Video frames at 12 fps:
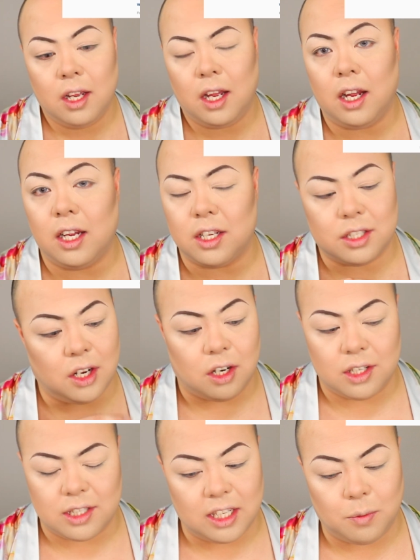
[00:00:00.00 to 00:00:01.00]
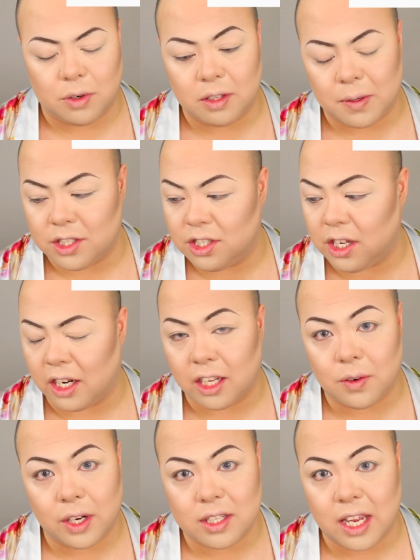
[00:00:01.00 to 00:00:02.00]
It's honestly one of the most stunning
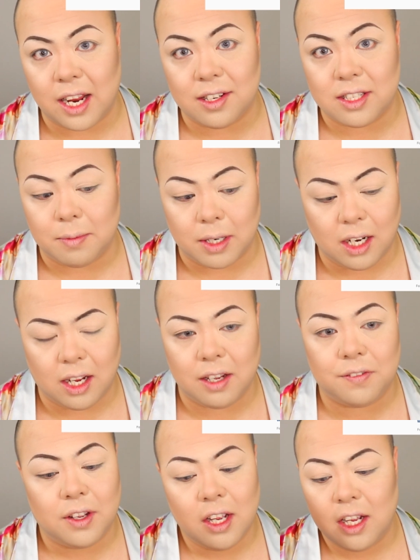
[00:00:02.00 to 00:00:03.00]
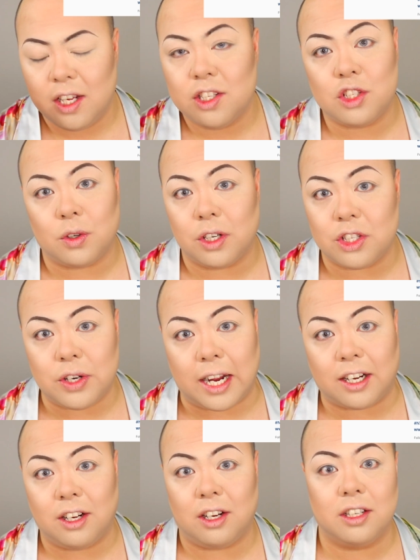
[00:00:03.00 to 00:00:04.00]
queens I've ever seen in my life. Saw her at
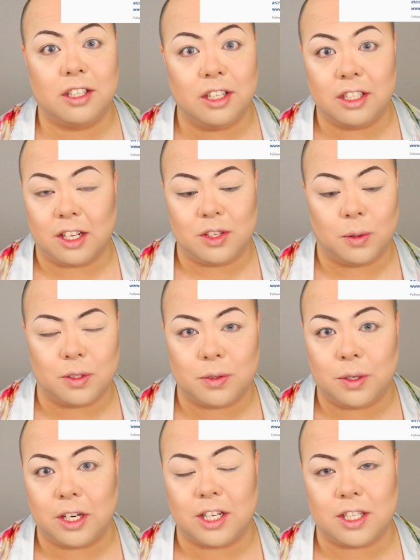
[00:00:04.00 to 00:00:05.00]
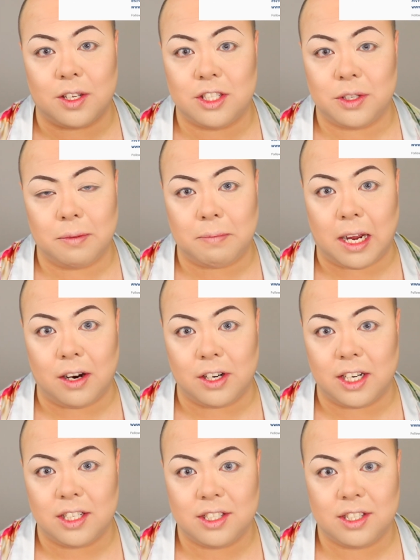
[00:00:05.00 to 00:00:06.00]
DragCon, couldn't go talk to her because I was too
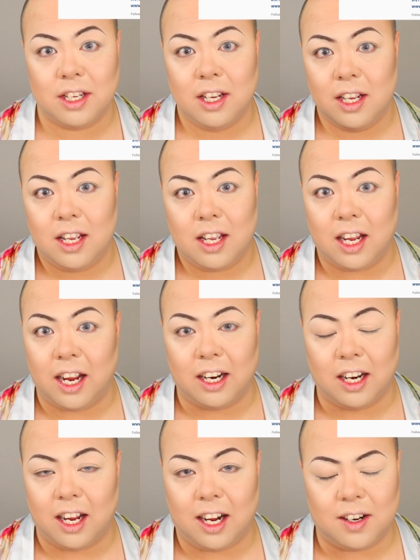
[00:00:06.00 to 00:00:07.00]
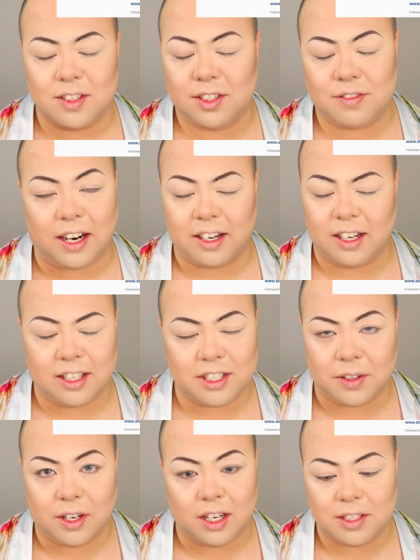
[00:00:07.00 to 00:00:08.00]
embarrassed. And like I was fangirling
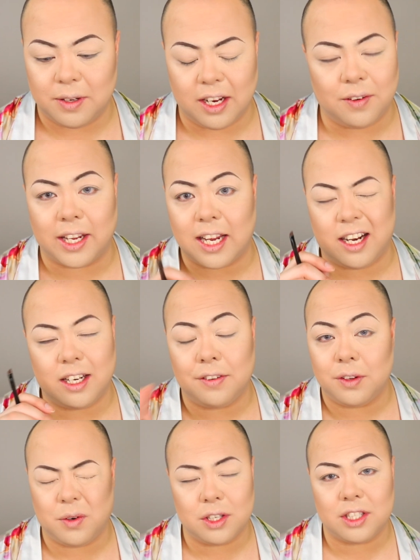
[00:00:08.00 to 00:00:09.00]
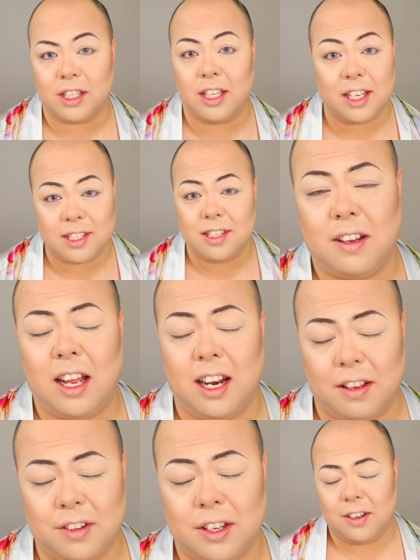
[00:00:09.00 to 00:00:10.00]
too hard. So anyway, Candy, if you're watching this, I
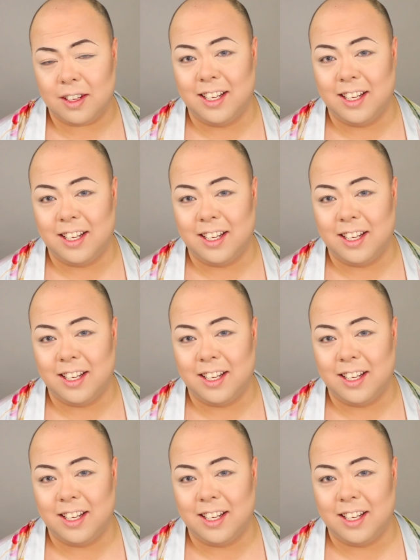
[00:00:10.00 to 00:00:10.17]
love you.